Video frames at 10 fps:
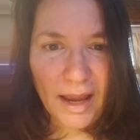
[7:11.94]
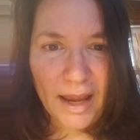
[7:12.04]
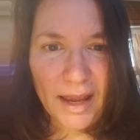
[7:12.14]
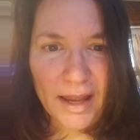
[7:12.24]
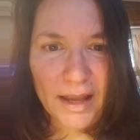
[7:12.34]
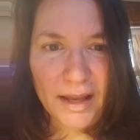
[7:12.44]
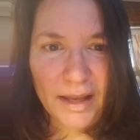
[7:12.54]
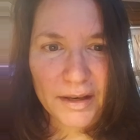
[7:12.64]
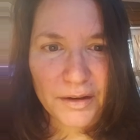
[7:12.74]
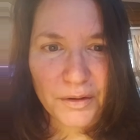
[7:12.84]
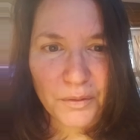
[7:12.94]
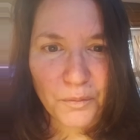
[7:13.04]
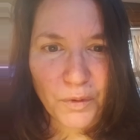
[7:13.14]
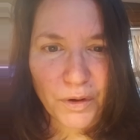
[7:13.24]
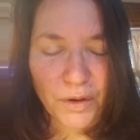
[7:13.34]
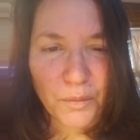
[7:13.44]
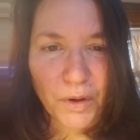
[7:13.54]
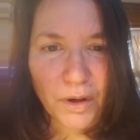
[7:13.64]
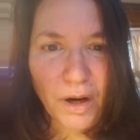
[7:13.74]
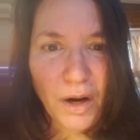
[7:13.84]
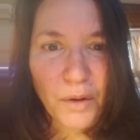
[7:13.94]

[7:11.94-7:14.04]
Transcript: and we're we're